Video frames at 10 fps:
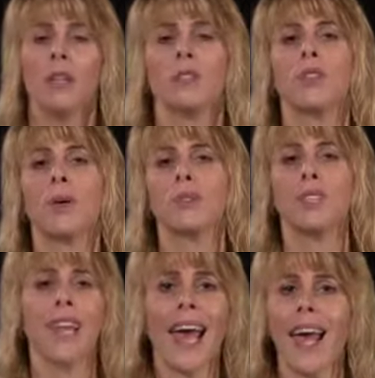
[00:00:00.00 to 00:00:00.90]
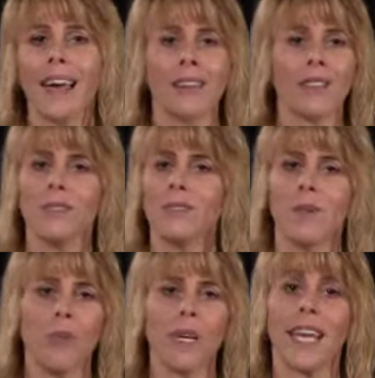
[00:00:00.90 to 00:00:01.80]
So today,
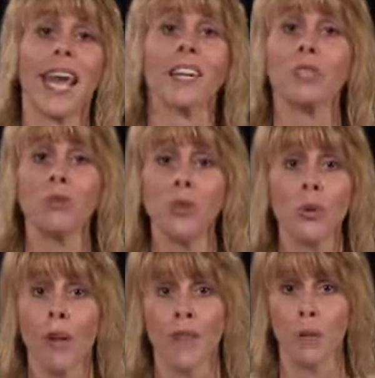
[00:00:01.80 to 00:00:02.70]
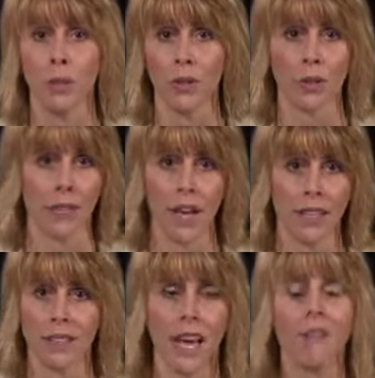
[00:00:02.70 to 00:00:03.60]
what can't you do on the computer,
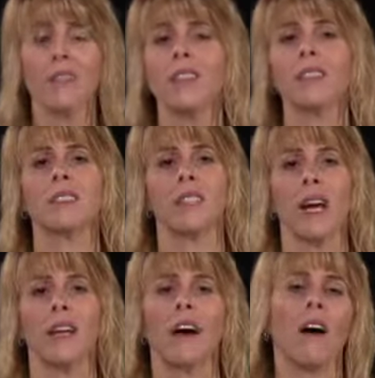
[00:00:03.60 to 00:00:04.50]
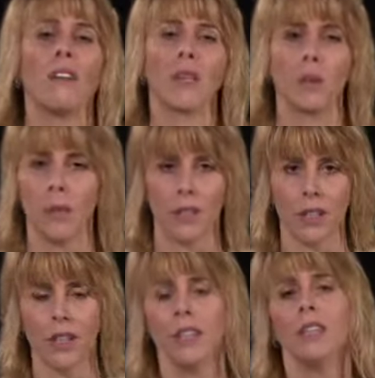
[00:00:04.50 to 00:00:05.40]
right? Everything is done on the computer.